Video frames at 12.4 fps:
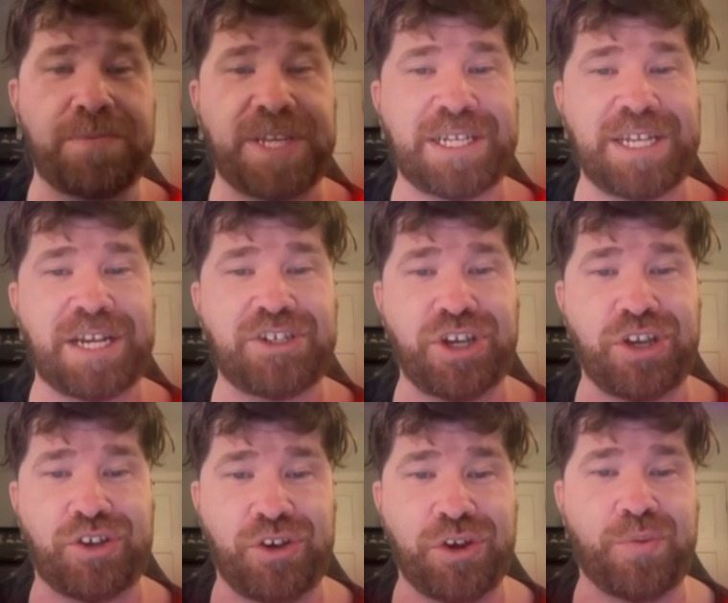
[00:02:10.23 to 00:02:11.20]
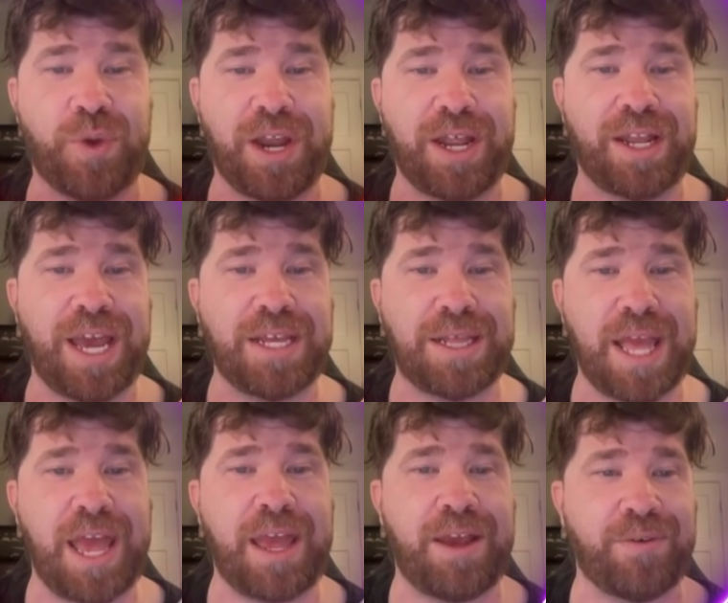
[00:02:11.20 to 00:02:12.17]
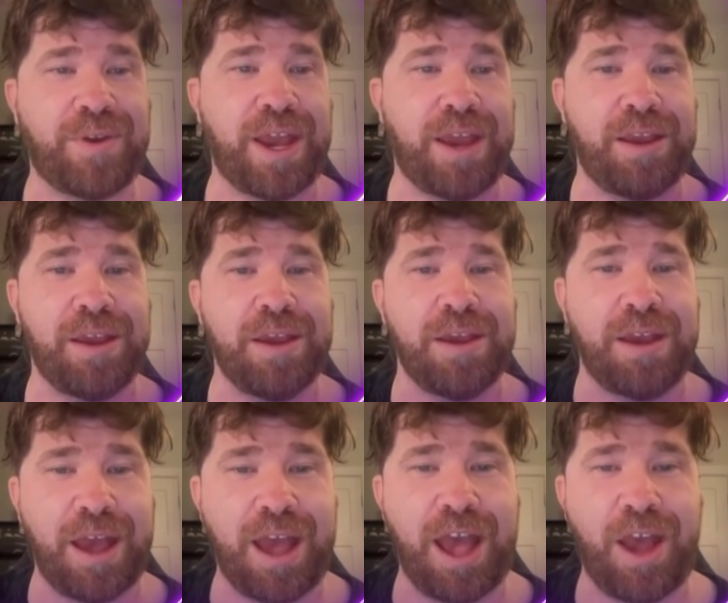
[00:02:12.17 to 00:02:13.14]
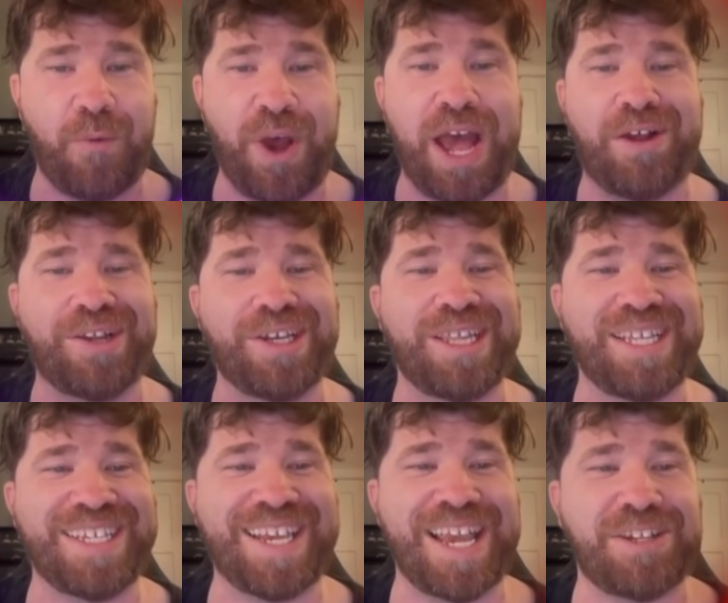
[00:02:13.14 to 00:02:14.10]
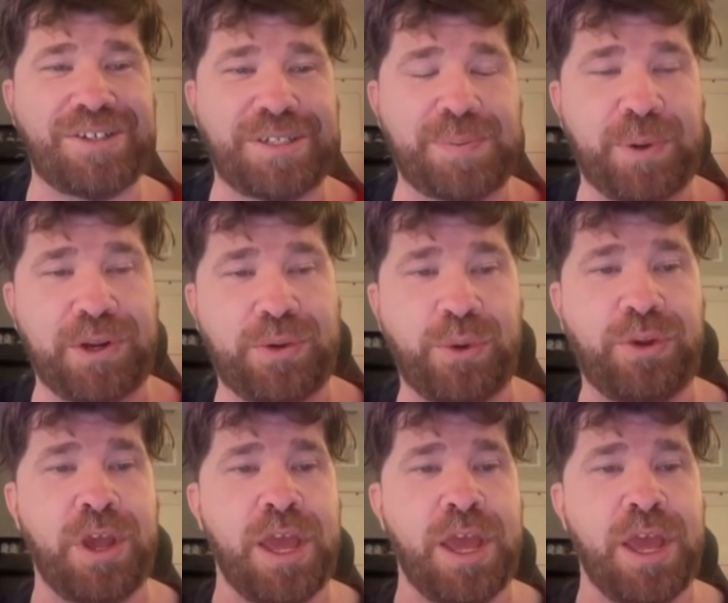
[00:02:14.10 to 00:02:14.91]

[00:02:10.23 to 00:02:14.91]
That's actually a good one. I like that. Okay. Wow. Look at these answers. Pretty cool.